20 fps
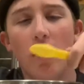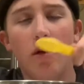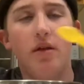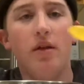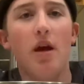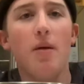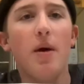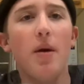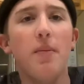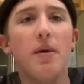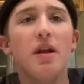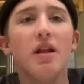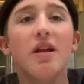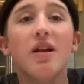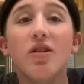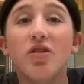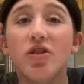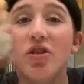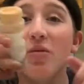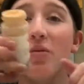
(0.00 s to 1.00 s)
That might be a
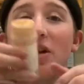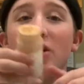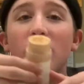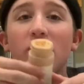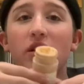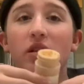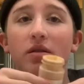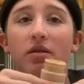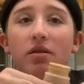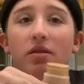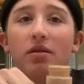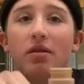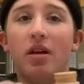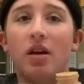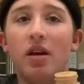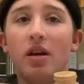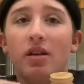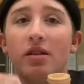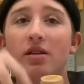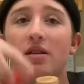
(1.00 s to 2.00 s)
little too much
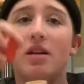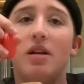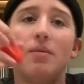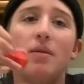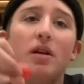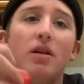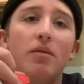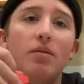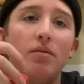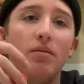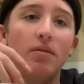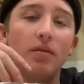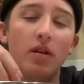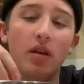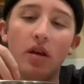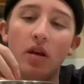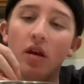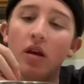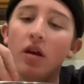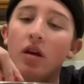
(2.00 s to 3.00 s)
cinnamon,
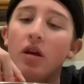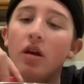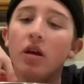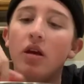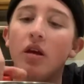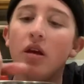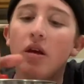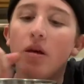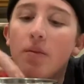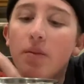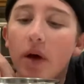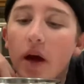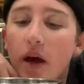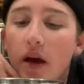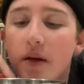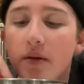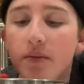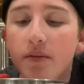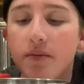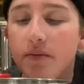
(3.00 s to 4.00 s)

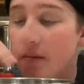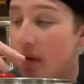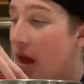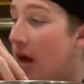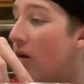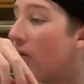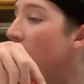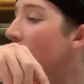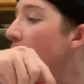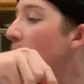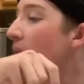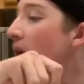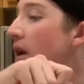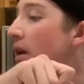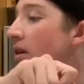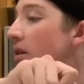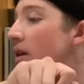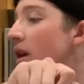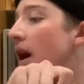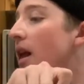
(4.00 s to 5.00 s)
but I don't really
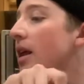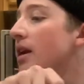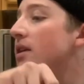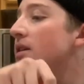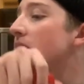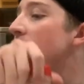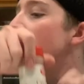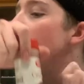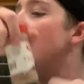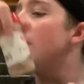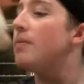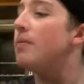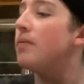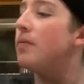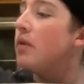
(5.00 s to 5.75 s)
mind. I like cinnamon.